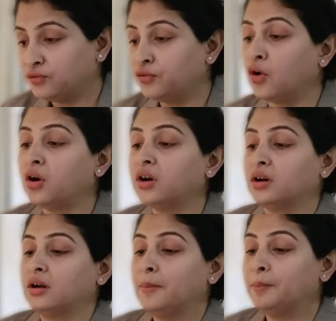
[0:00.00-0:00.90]
for
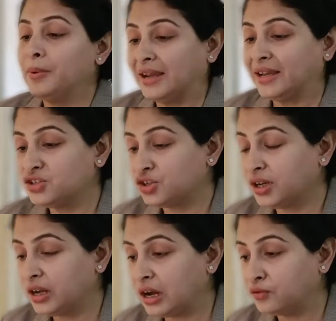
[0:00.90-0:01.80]

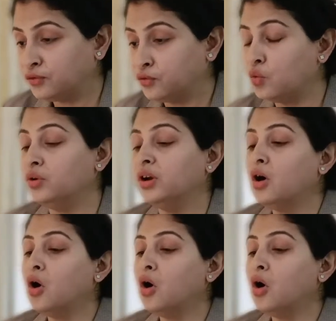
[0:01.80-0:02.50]
packaging our food.